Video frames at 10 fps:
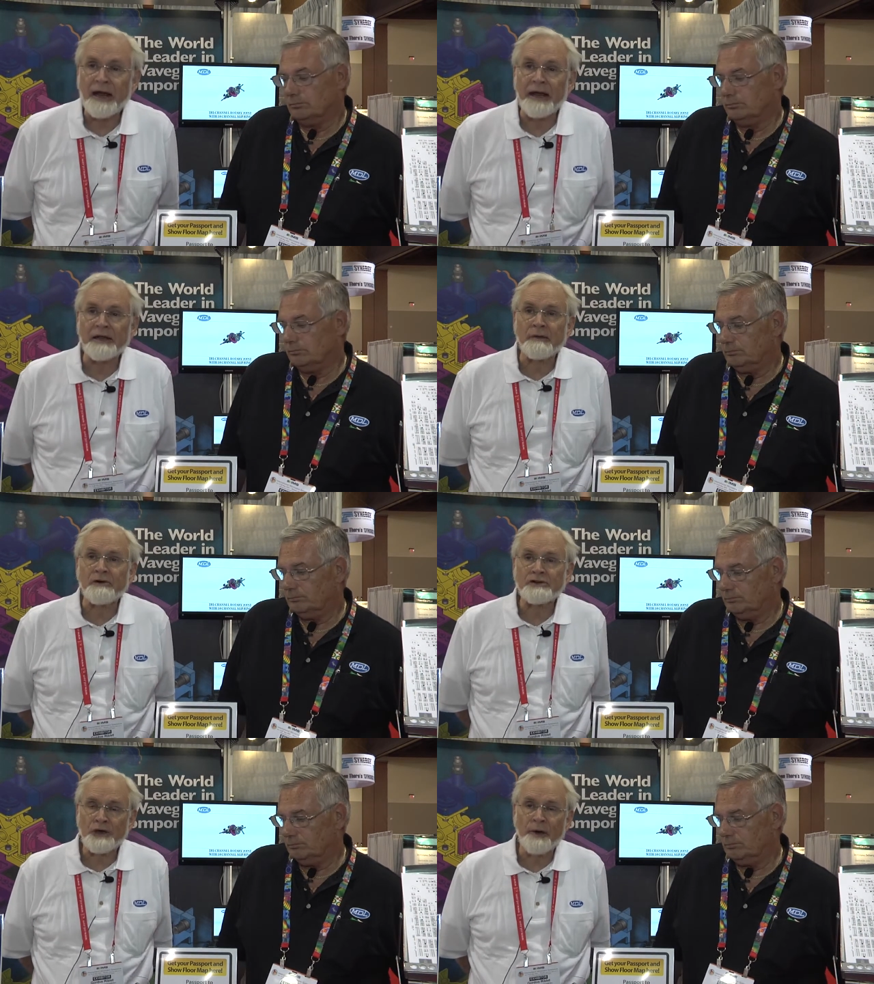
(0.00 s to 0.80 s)
Speaker 1: line that
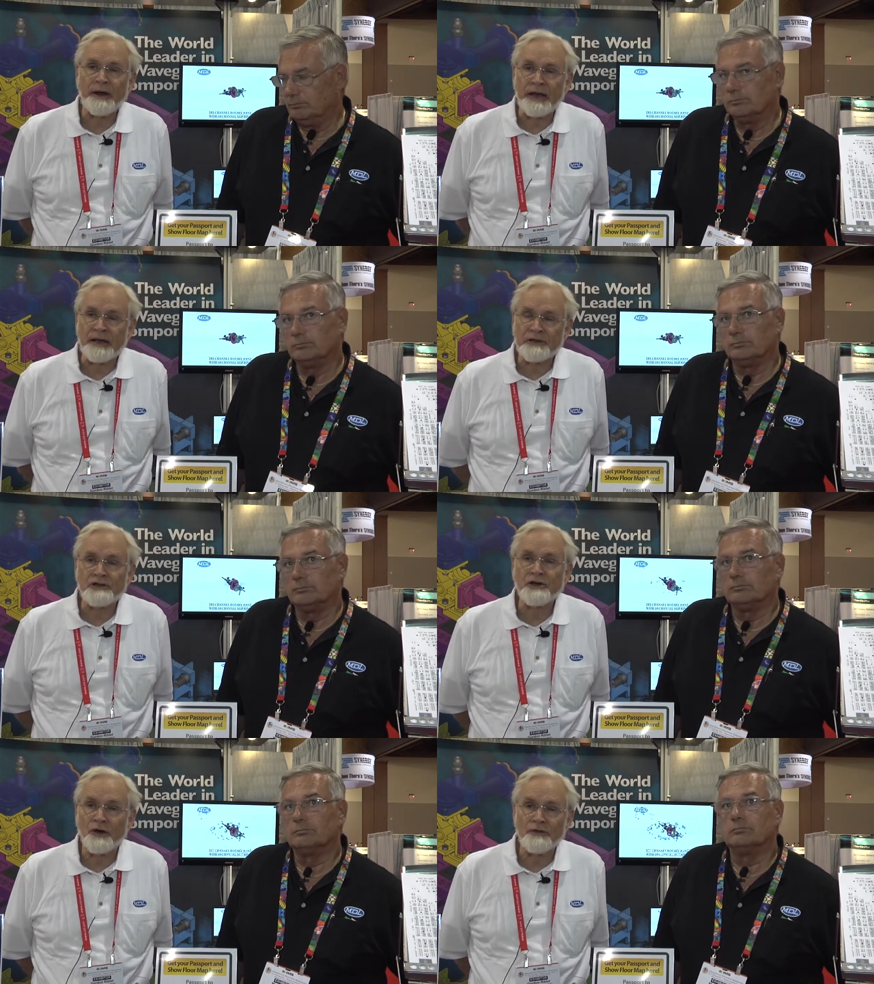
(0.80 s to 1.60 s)
we're showing at the
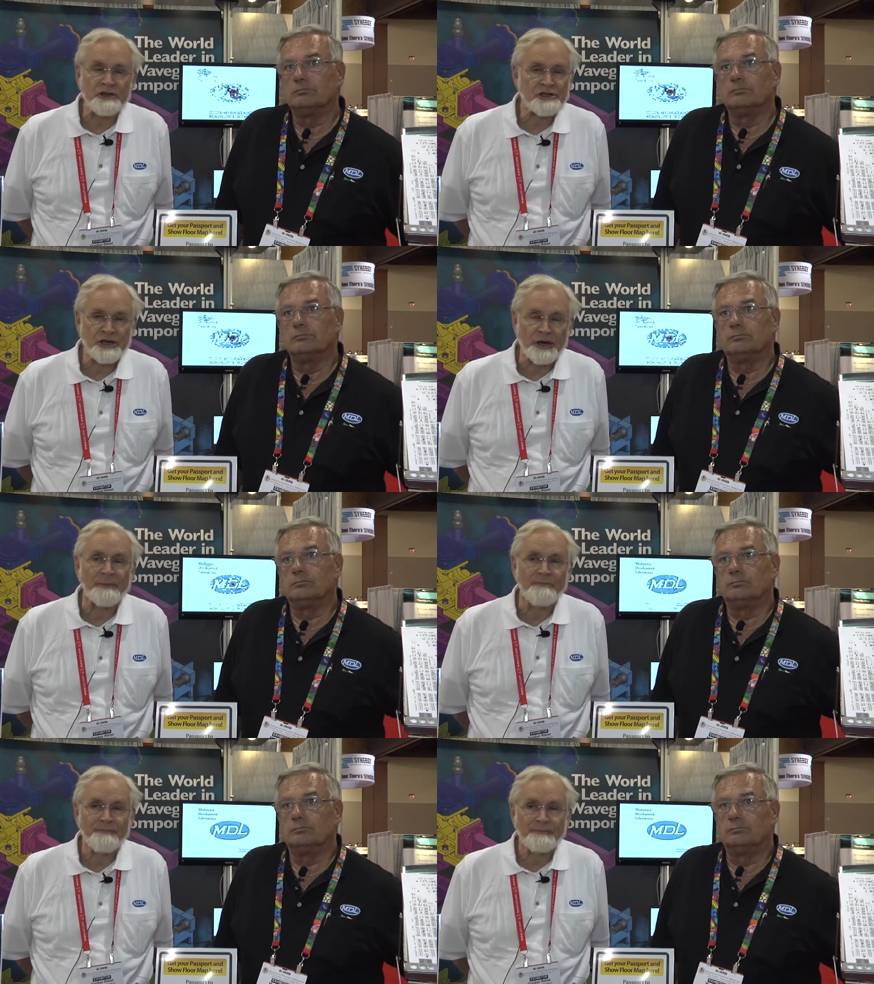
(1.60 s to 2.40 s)
show this year.
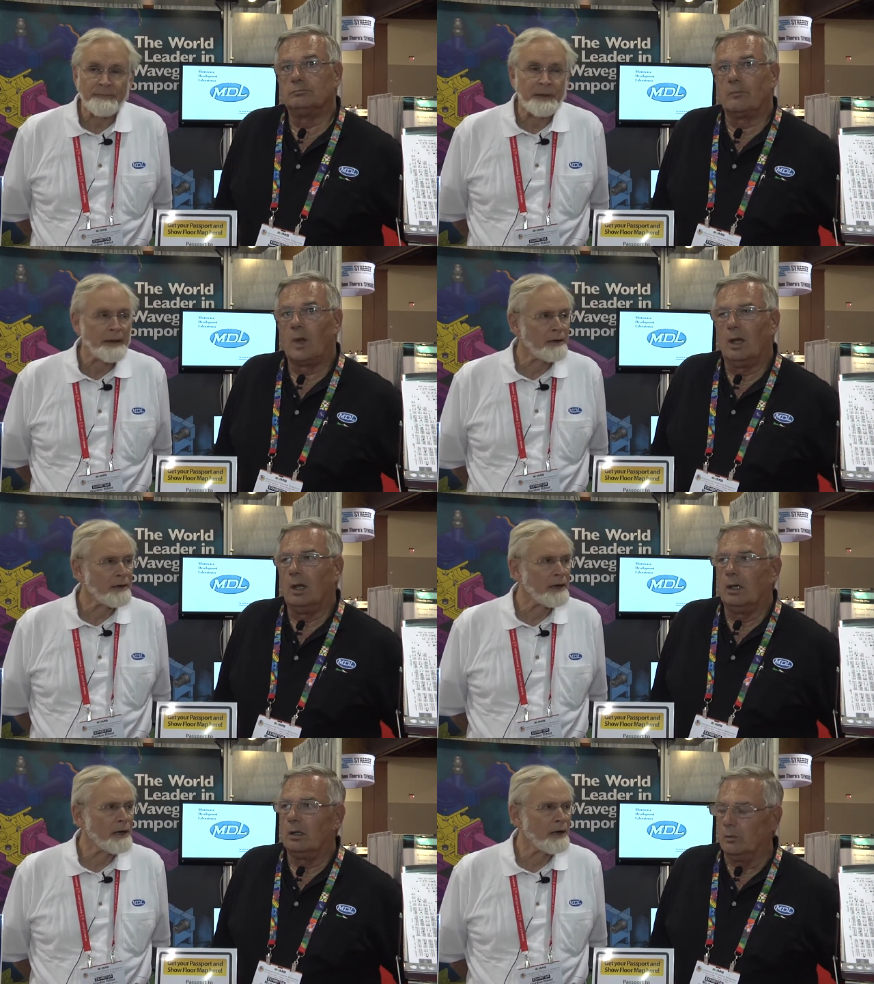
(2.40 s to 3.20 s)

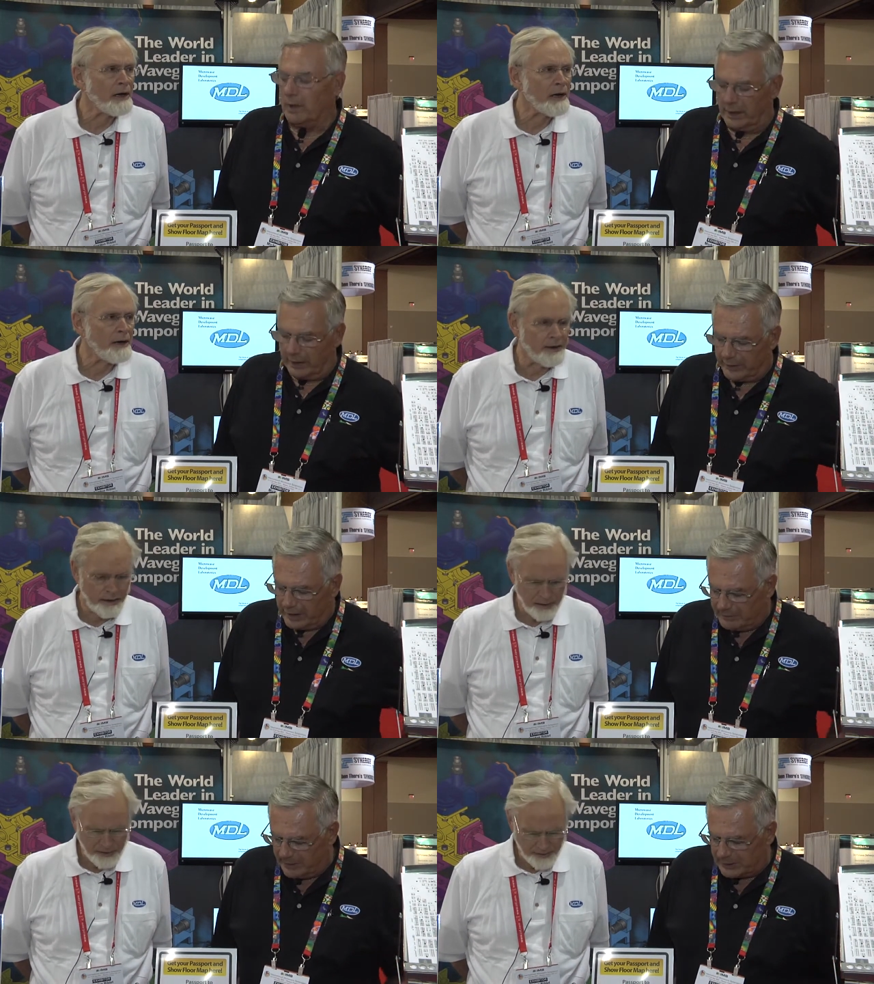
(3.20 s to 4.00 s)
Speaker 2: One of the
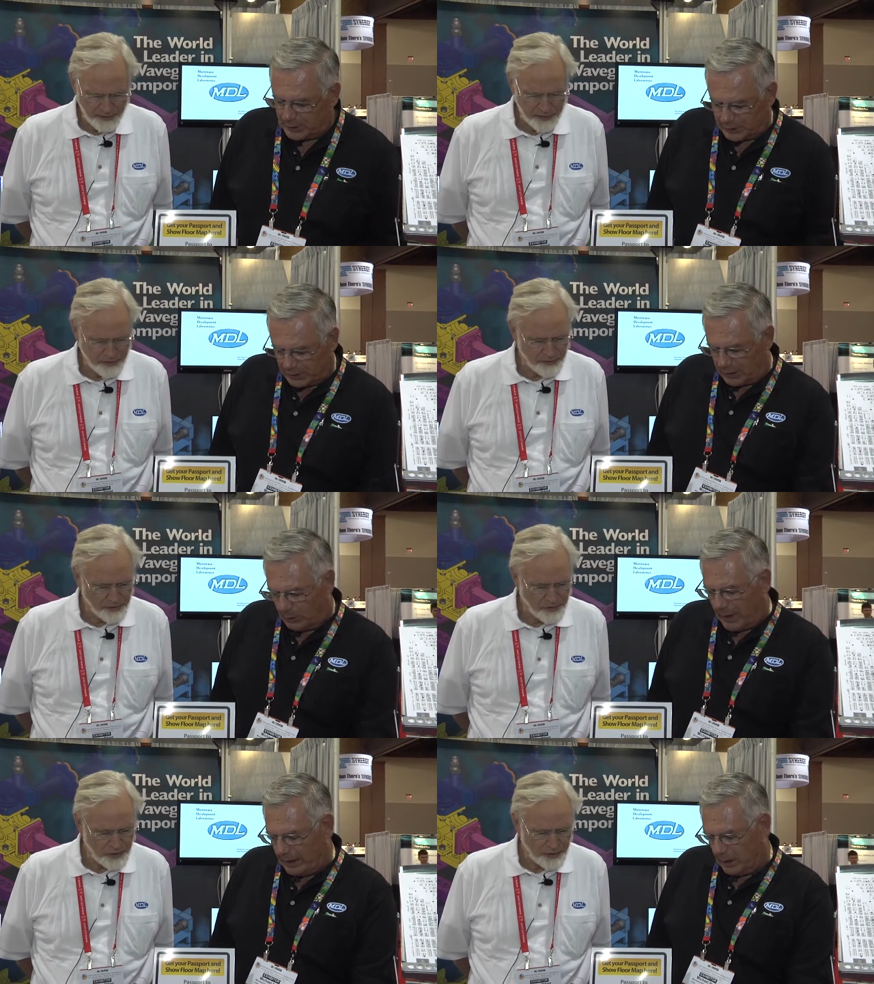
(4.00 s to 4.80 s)
unique features of
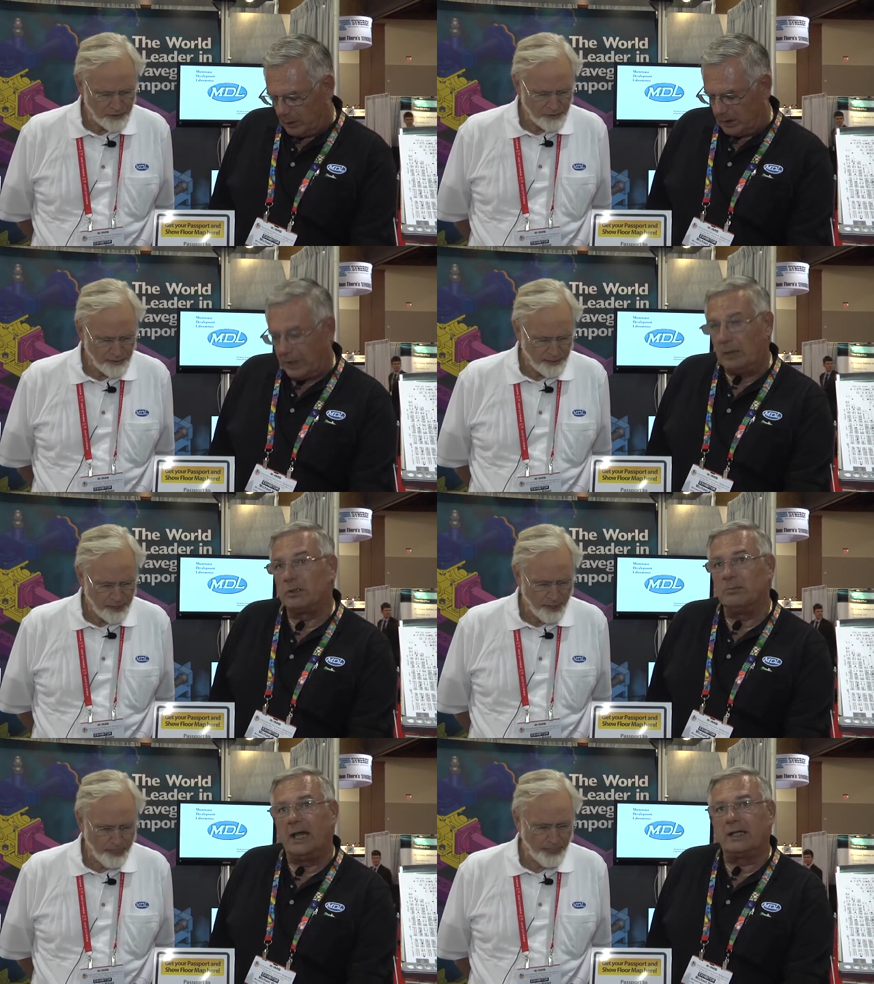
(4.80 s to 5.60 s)
the way that we were
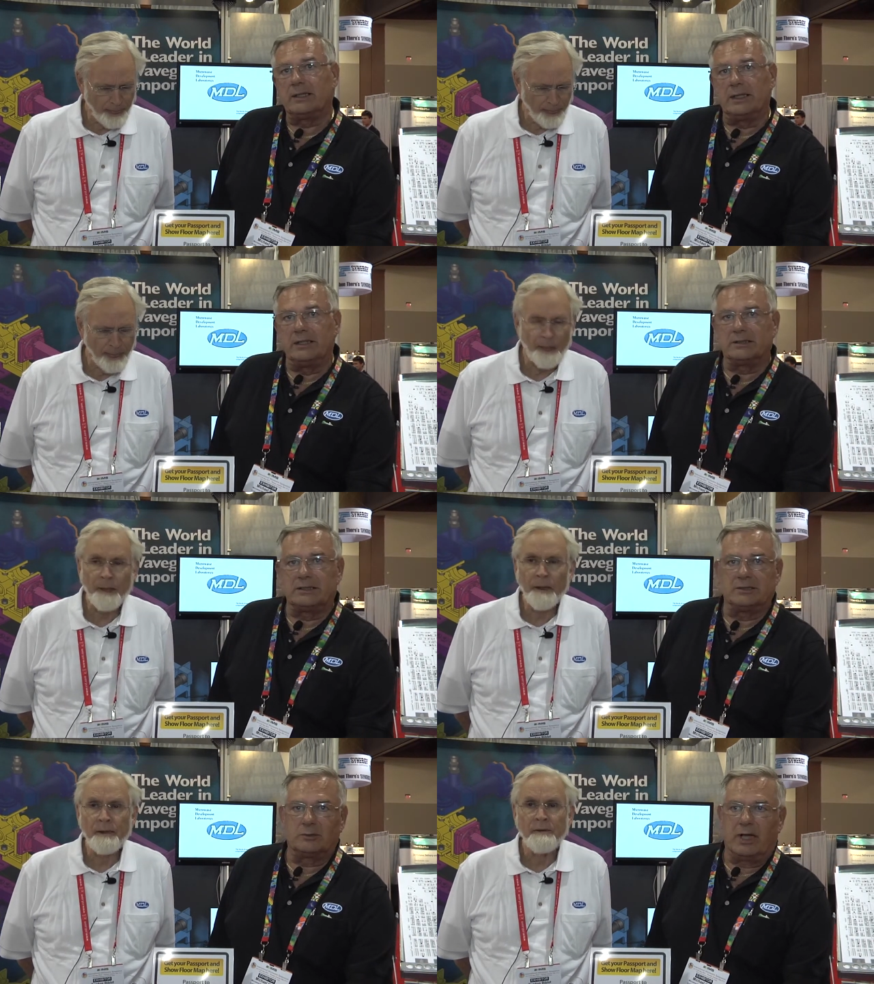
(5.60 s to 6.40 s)
able to make these
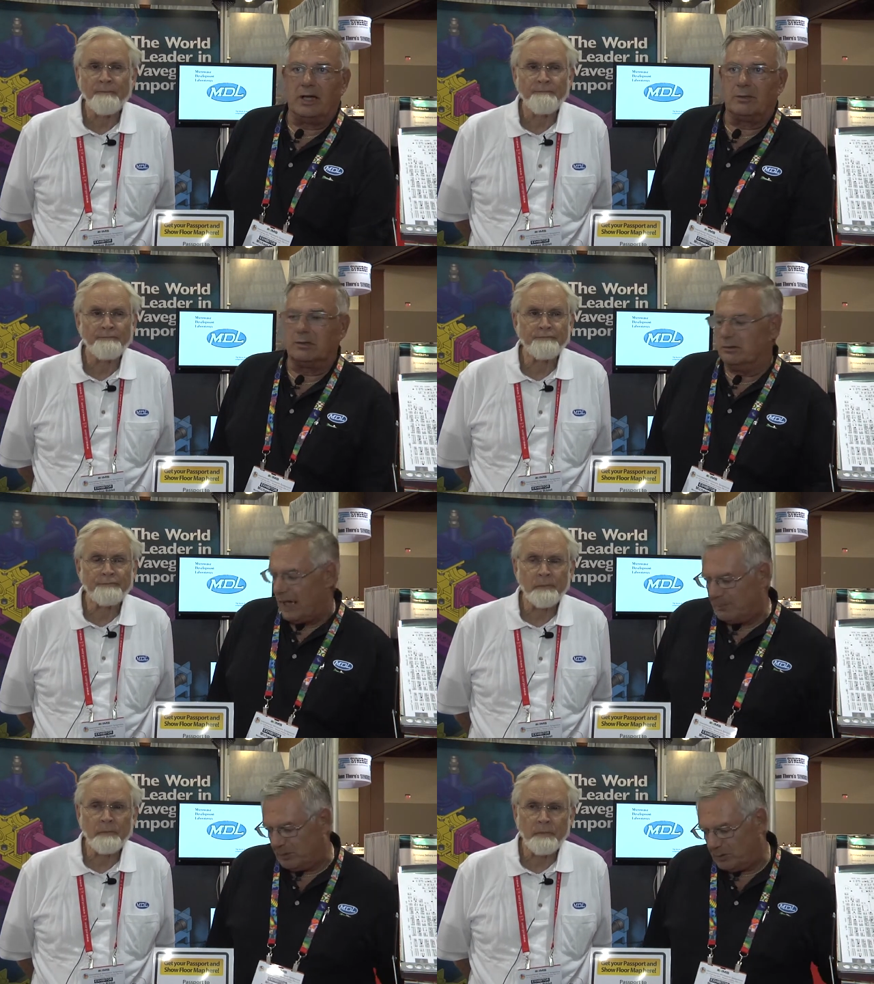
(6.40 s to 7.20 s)
is we have a
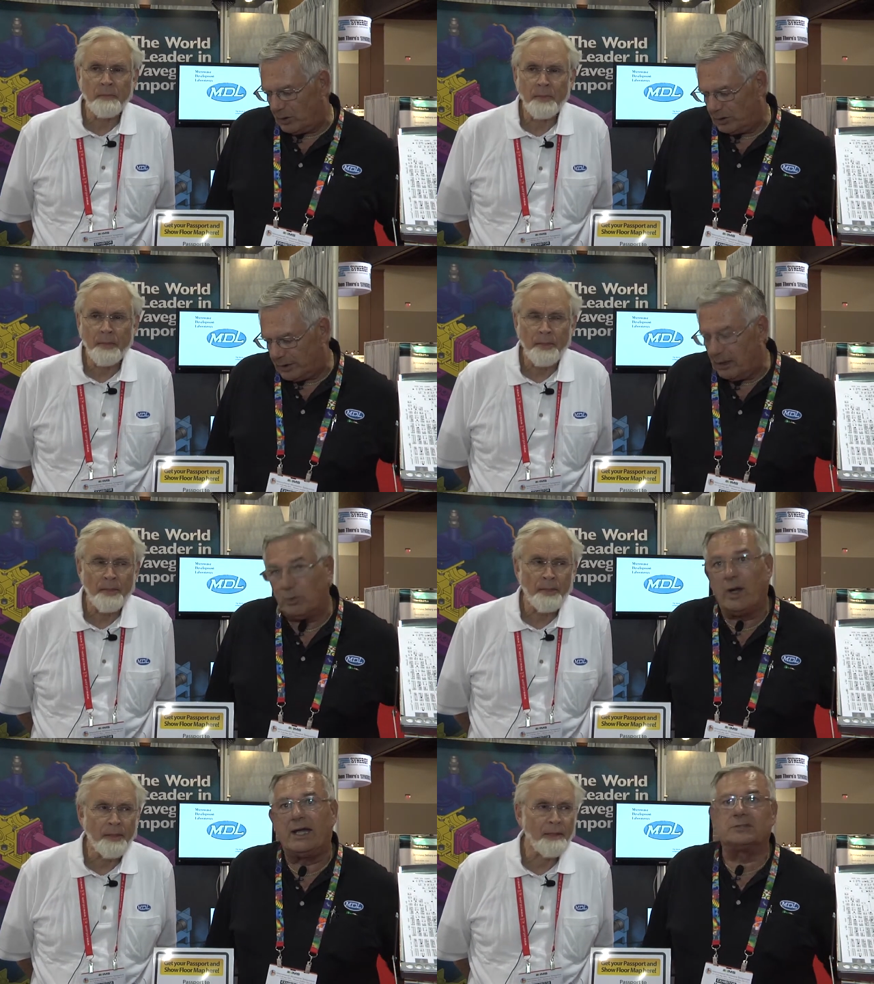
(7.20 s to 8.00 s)
rapid
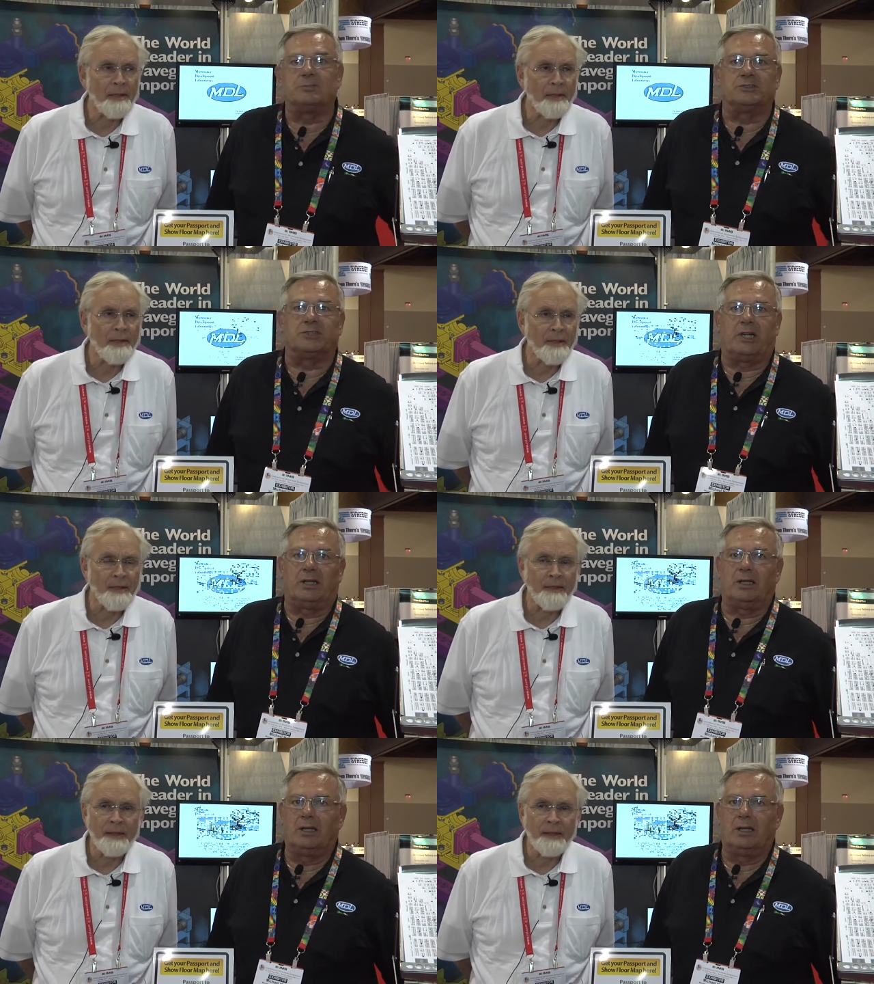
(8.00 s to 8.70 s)
prototype wax machine.